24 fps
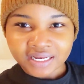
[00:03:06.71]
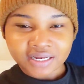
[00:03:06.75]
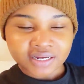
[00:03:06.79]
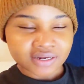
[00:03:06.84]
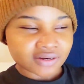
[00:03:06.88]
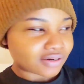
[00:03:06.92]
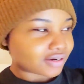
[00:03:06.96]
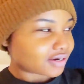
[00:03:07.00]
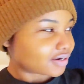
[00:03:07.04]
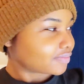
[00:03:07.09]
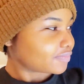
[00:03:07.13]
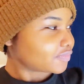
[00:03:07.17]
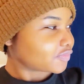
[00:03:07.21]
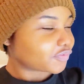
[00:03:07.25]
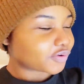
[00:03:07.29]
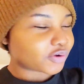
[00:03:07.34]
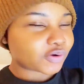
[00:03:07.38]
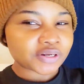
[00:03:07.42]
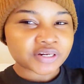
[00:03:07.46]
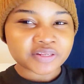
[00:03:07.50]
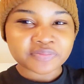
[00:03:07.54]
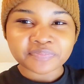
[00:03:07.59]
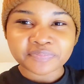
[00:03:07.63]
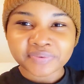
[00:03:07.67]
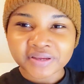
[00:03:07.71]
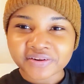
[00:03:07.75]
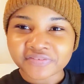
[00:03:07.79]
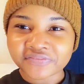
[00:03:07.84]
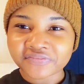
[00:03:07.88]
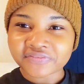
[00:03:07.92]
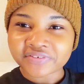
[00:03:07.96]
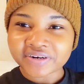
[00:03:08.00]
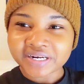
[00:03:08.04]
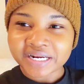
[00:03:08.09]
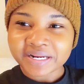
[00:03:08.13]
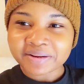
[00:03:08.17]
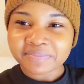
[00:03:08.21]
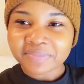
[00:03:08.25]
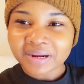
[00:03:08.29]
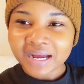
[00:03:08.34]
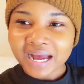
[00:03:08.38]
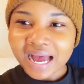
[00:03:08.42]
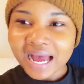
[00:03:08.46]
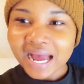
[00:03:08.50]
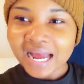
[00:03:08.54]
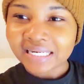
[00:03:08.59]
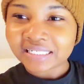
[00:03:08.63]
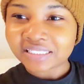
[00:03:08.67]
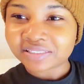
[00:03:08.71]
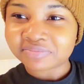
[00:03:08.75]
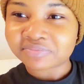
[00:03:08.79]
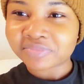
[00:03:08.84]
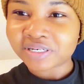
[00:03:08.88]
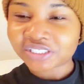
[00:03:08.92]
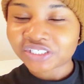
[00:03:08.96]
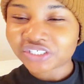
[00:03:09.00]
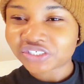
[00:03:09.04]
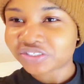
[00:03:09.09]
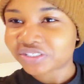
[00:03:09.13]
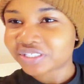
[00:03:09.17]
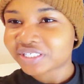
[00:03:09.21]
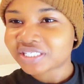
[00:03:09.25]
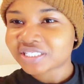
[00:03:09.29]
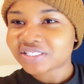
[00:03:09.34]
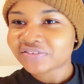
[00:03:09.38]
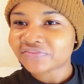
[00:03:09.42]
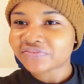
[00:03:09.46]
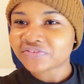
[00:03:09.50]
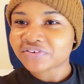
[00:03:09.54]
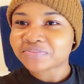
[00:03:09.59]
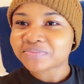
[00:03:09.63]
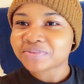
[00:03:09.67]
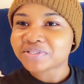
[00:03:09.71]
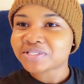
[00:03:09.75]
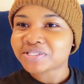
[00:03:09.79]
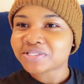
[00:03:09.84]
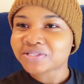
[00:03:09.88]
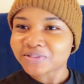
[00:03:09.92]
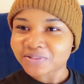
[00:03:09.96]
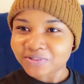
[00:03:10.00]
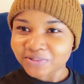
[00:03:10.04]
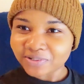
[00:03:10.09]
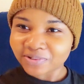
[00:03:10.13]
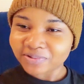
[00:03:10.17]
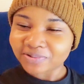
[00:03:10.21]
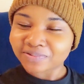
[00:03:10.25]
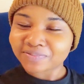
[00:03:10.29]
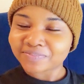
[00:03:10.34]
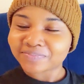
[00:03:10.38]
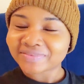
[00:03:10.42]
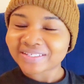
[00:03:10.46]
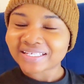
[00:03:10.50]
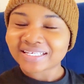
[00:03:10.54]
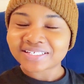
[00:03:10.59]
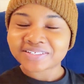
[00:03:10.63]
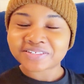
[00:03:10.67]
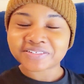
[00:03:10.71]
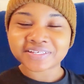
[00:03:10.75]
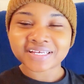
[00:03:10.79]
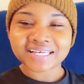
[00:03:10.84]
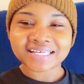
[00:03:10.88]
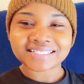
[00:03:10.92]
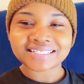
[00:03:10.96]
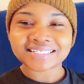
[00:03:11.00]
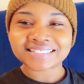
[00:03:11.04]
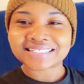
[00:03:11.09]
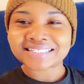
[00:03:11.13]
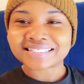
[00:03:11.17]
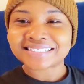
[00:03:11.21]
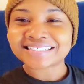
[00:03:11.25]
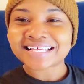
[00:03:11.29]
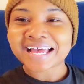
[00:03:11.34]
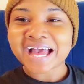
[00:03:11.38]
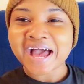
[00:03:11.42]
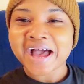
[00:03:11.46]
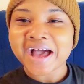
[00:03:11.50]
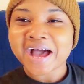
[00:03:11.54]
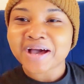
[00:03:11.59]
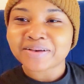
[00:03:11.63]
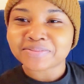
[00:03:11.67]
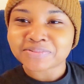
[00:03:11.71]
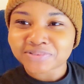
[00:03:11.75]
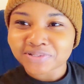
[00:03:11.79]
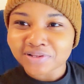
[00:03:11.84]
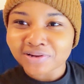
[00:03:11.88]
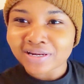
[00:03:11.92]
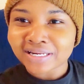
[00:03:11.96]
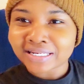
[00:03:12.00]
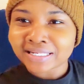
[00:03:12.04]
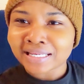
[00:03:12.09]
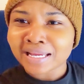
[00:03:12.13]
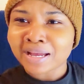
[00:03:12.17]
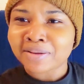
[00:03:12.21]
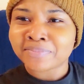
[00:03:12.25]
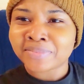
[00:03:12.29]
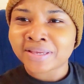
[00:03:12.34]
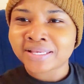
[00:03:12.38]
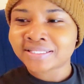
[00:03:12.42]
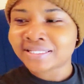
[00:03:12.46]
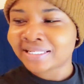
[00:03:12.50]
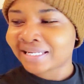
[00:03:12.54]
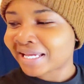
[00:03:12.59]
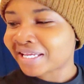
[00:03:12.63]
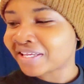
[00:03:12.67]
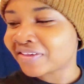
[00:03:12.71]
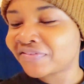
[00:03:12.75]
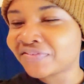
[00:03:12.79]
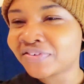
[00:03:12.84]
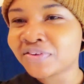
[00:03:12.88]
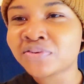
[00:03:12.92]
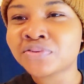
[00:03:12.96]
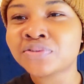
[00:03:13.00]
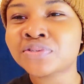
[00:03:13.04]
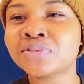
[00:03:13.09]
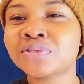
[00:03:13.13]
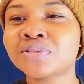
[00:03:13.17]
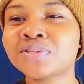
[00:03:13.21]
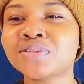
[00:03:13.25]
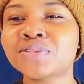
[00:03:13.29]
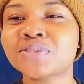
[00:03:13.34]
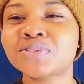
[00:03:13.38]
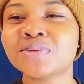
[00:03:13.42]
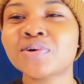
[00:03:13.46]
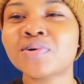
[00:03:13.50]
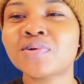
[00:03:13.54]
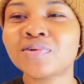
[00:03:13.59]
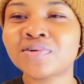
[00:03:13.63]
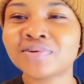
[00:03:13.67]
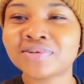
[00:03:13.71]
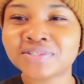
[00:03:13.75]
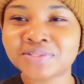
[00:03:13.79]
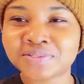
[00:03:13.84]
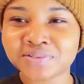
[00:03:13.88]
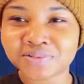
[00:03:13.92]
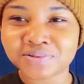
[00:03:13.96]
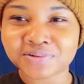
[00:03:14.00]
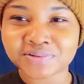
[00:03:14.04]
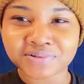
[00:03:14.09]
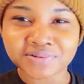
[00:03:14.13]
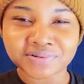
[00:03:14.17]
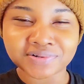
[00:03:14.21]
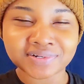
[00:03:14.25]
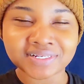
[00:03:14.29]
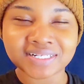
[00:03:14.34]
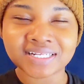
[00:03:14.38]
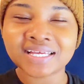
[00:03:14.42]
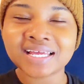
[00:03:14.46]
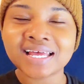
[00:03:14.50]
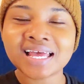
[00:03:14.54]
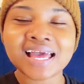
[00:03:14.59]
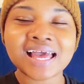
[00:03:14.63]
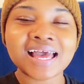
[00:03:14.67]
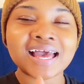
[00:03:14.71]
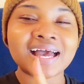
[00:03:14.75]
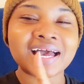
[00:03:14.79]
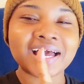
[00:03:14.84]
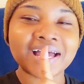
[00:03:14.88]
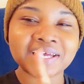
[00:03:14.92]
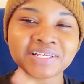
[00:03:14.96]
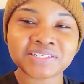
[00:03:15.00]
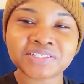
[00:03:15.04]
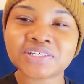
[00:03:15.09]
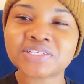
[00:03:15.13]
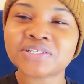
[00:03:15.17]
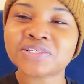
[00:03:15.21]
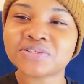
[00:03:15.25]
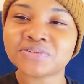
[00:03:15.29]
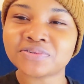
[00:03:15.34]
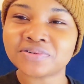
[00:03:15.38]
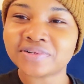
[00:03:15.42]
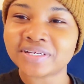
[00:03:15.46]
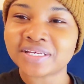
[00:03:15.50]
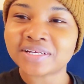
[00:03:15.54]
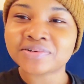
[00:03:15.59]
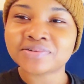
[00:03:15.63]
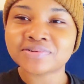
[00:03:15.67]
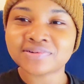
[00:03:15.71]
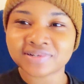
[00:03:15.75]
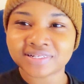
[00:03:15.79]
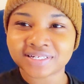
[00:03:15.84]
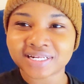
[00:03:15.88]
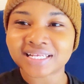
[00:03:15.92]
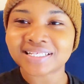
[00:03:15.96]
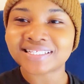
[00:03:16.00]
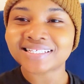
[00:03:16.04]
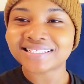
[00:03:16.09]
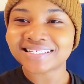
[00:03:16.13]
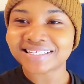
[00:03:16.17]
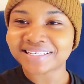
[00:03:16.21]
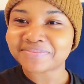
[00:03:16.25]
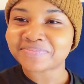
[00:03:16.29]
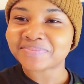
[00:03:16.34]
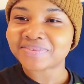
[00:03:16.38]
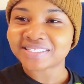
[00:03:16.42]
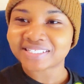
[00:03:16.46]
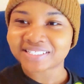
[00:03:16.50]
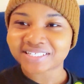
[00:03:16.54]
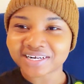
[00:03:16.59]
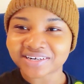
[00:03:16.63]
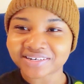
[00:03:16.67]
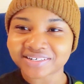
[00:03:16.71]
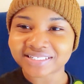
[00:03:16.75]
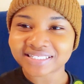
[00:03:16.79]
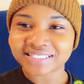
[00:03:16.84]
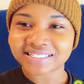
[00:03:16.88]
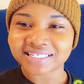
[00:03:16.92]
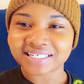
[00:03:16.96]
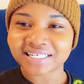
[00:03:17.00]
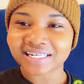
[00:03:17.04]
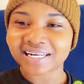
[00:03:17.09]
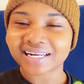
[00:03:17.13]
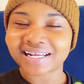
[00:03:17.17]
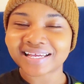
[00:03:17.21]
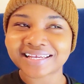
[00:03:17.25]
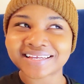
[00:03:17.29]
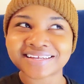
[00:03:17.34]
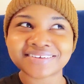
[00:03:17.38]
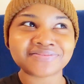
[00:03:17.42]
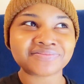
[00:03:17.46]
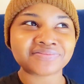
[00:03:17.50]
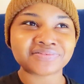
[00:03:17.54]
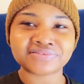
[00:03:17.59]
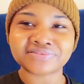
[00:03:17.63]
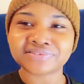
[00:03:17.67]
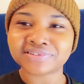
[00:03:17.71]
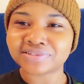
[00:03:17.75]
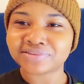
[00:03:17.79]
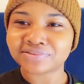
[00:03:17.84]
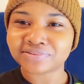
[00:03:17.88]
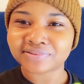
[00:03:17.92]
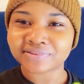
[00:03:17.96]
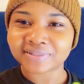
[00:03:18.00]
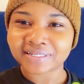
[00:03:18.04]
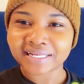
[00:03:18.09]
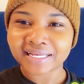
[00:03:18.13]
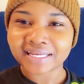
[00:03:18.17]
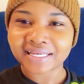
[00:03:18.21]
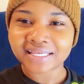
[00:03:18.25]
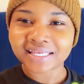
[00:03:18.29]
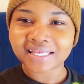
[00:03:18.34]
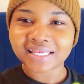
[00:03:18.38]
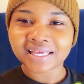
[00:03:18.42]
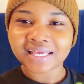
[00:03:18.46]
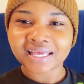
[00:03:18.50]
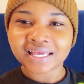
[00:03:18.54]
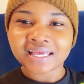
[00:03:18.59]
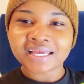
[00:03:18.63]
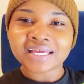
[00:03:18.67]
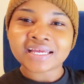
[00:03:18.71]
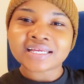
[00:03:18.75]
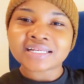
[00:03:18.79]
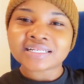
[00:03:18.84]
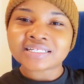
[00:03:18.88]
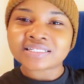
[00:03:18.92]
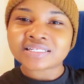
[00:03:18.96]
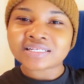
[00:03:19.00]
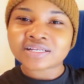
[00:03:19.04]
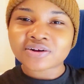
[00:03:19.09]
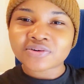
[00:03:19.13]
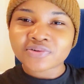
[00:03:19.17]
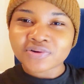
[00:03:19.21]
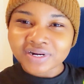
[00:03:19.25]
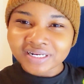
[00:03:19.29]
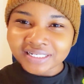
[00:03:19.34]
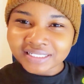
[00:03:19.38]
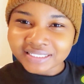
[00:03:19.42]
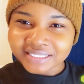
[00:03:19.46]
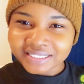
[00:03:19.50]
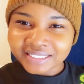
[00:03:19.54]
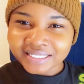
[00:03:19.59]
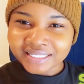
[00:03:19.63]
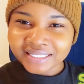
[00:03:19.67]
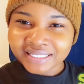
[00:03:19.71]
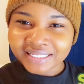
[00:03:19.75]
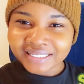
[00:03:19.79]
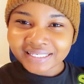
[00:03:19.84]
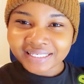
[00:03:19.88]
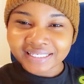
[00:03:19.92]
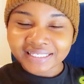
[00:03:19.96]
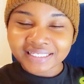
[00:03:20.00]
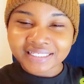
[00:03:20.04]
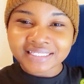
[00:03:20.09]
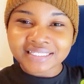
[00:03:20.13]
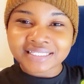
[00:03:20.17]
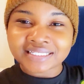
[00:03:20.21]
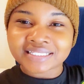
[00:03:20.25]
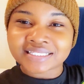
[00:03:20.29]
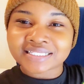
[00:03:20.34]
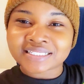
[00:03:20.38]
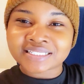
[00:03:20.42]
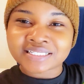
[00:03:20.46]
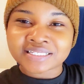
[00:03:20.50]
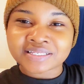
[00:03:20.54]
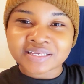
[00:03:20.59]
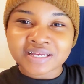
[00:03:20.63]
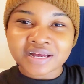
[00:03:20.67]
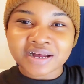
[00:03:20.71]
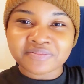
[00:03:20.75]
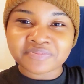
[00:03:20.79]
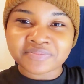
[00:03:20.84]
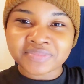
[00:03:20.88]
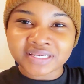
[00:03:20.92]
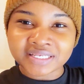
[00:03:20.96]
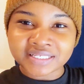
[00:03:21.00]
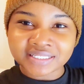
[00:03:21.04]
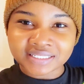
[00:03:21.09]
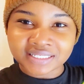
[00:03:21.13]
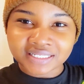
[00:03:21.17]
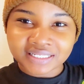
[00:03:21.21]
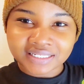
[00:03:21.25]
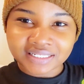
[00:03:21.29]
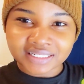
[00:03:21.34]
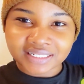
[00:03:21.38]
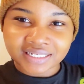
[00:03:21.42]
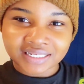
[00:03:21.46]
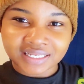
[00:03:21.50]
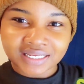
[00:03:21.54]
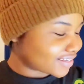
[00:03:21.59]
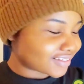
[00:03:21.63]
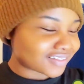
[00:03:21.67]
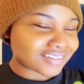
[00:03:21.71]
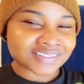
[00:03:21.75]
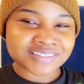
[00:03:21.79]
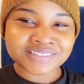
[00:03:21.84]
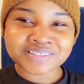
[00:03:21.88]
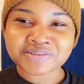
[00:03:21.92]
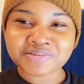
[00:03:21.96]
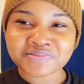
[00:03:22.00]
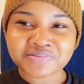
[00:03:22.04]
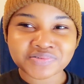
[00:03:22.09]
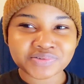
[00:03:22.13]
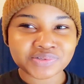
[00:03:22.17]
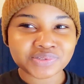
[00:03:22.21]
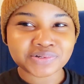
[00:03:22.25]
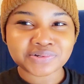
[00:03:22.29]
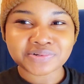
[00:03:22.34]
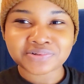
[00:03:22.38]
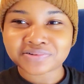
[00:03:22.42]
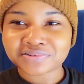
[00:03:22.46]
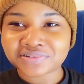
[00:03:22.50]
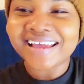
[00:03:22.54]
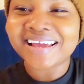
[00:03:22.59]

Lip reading: We got the bed frame and the mattress from Sonno. You guys, it is absolutely amazing. Like, it feels so good. I just know a good night's sleep is guaranteed, like, for real. Like, the quality is amazing. So good.